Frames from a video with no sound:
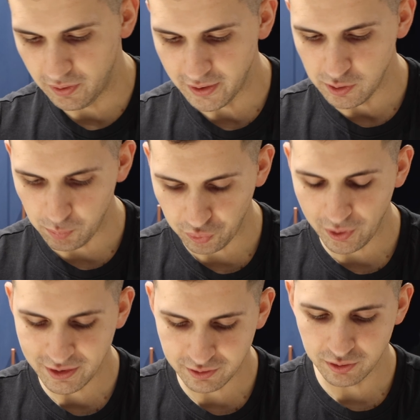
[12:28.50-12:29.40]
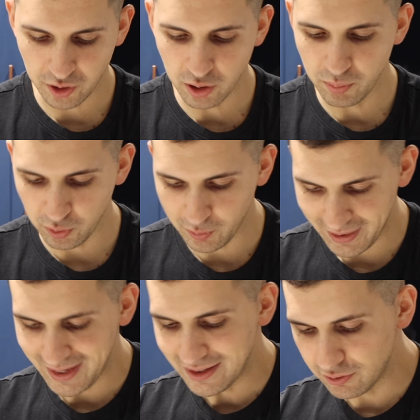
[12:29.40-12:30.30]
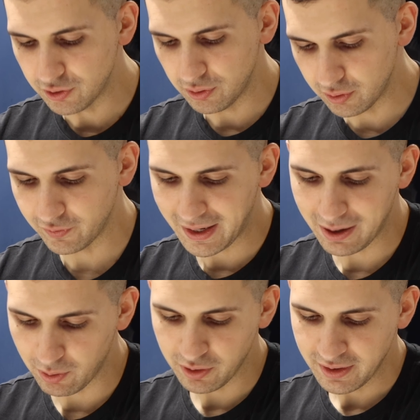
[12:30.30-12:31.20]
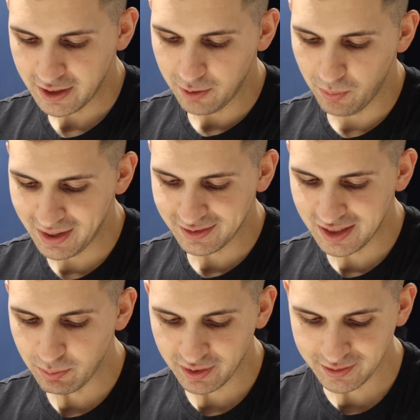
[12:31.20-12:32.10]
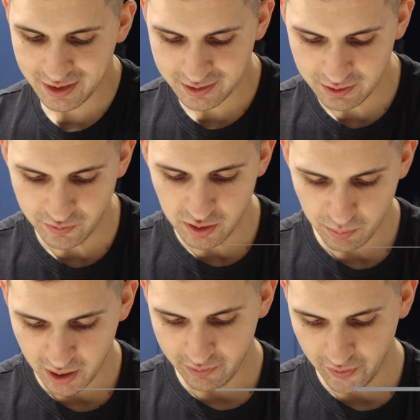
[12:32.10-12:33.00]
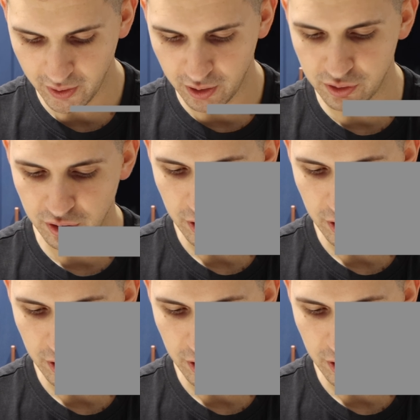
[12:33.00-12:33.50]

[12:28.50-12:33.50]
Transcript: that you press the dough ball into the flour. It might seem excessive, you might have heard